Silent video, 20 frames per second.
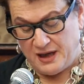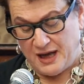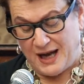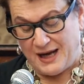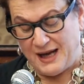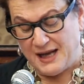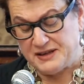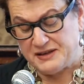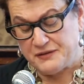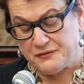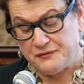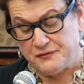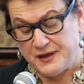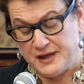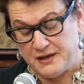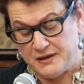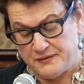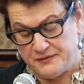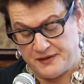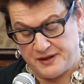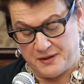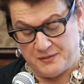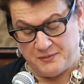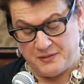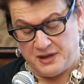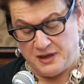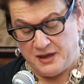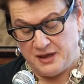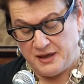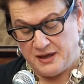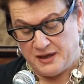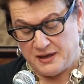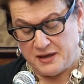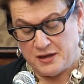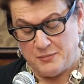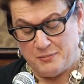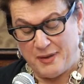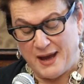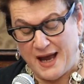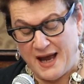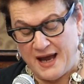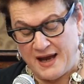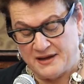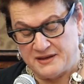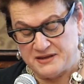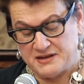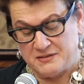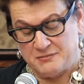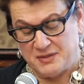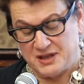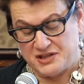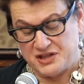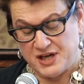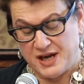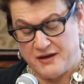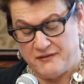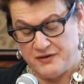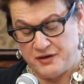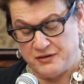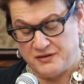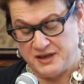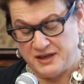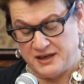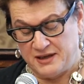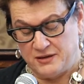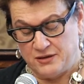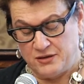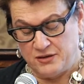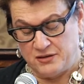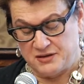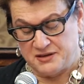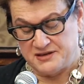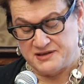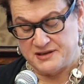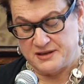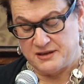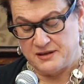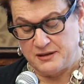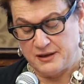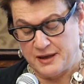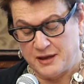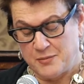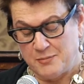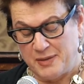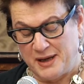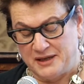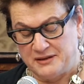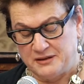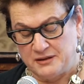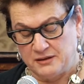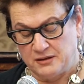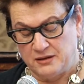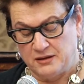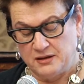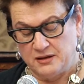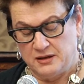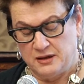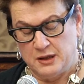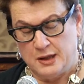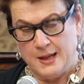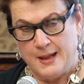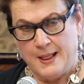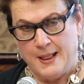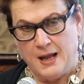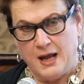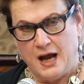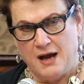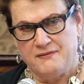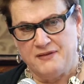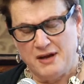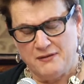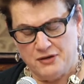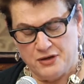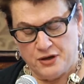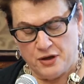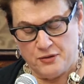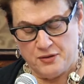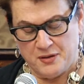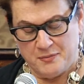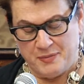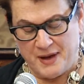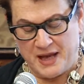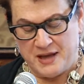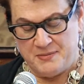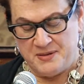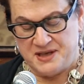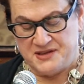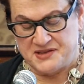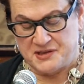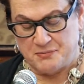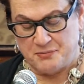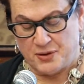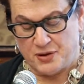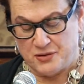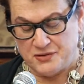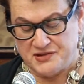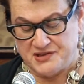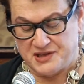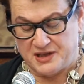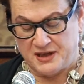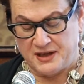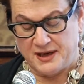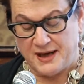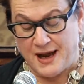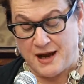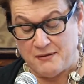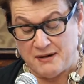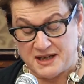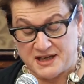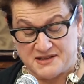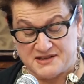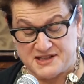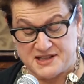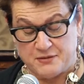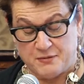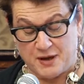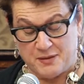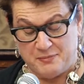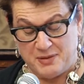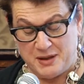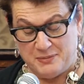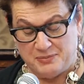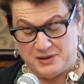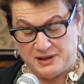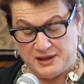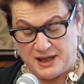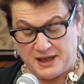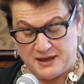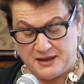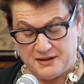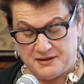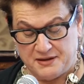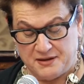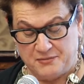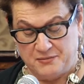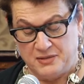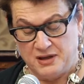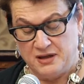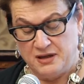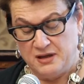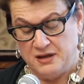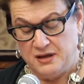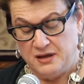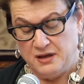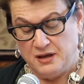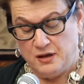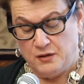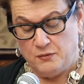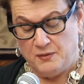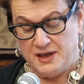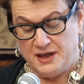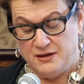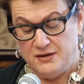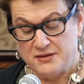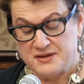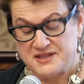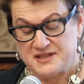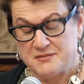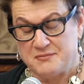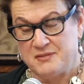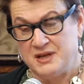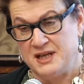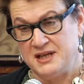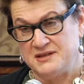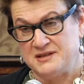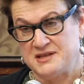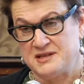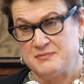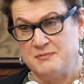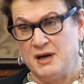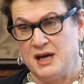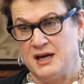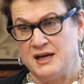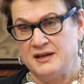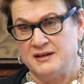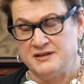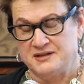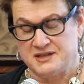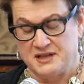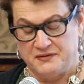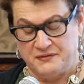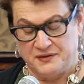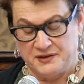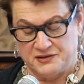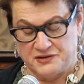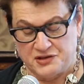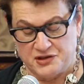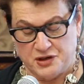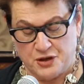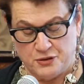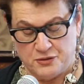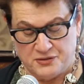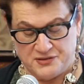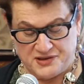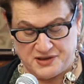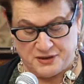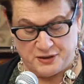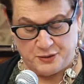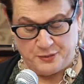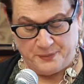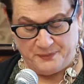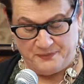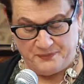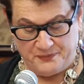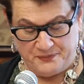I like the feel of him, compact and much heavier than he looks, like a bundle. I've never known a baby as a person, and now I can see why people like them. When he looks at me and smiles, I feel chosen.